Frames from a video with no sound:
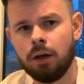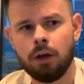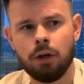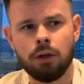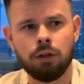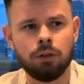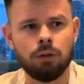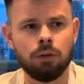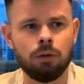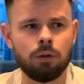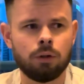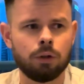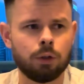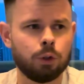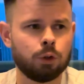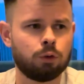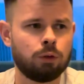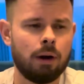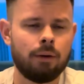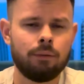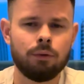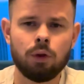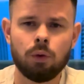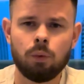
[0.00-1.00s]
You can
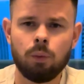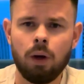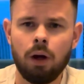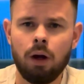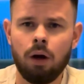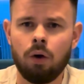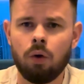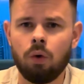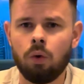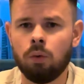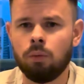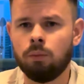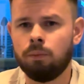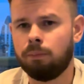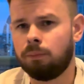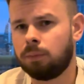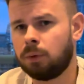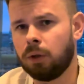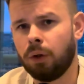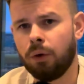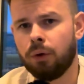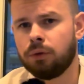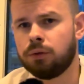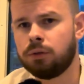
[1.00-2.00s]
travel the world,
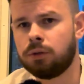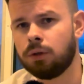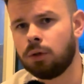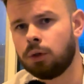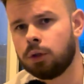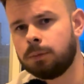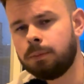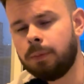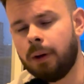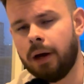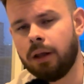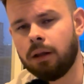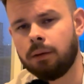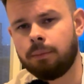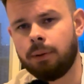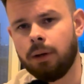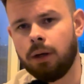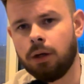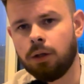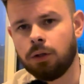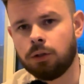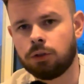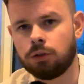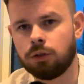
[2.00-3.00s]
close deals by the
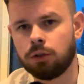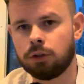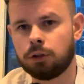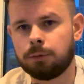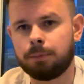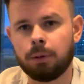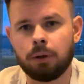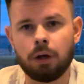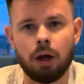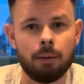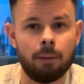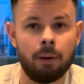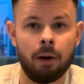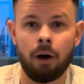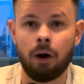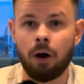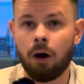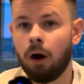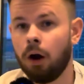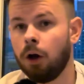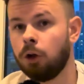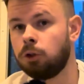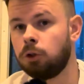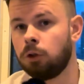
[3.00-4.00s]
beach. You just become a
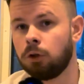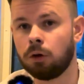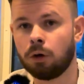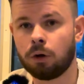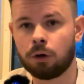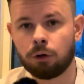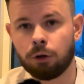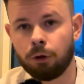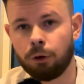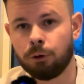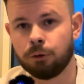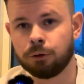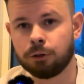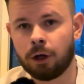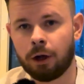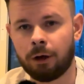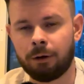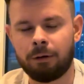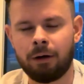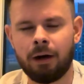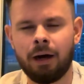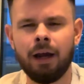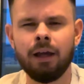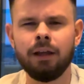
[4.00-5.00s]
high ticket closer,
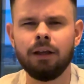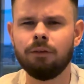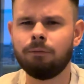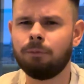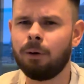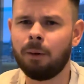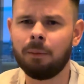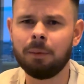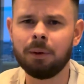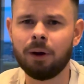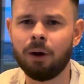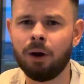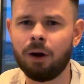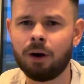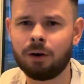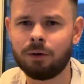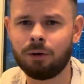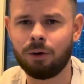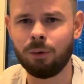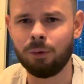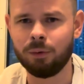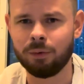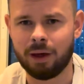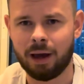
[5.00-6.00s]
right? You've probably heard
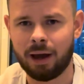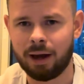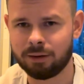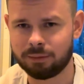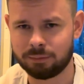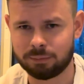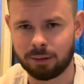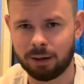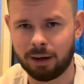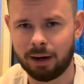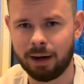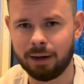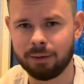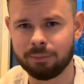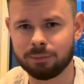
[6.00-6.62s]
all that, right?